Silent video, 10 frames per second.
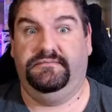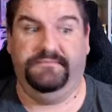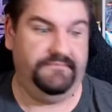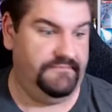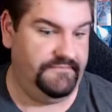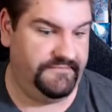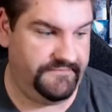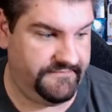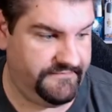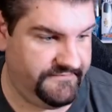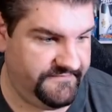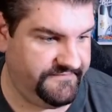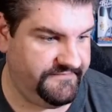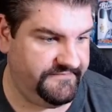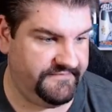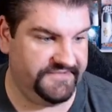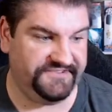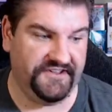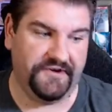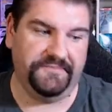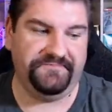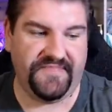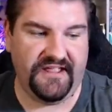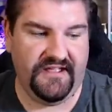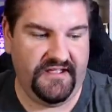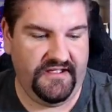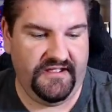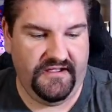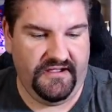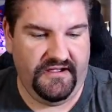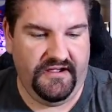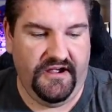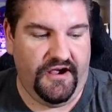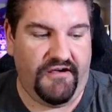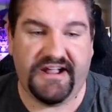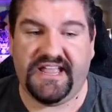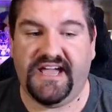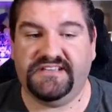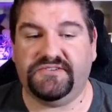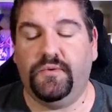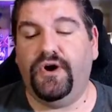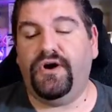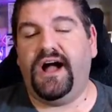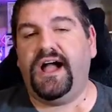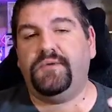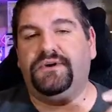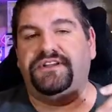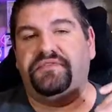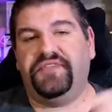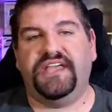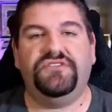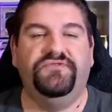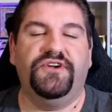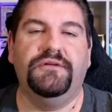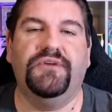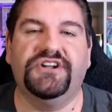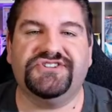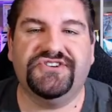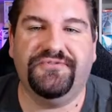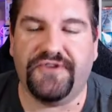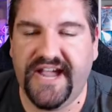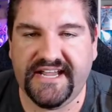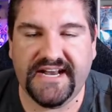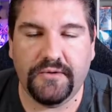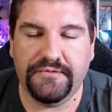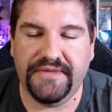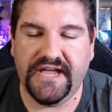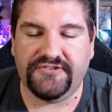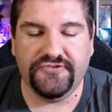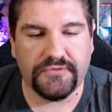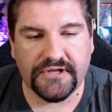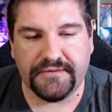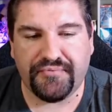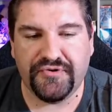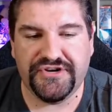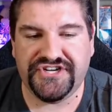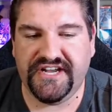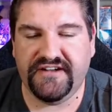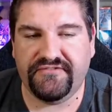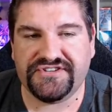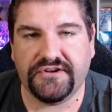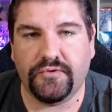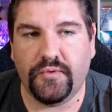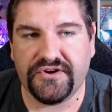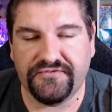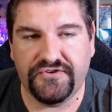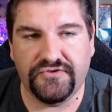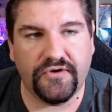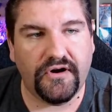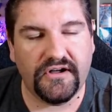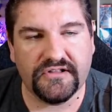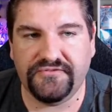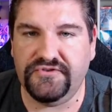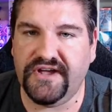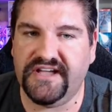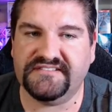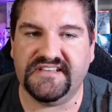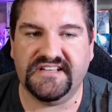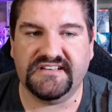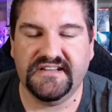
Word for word: Mm. So, all right, guys. Well, I want to thank you very much for hanging out with me. I do really appreciate every single one of you, all of you guys that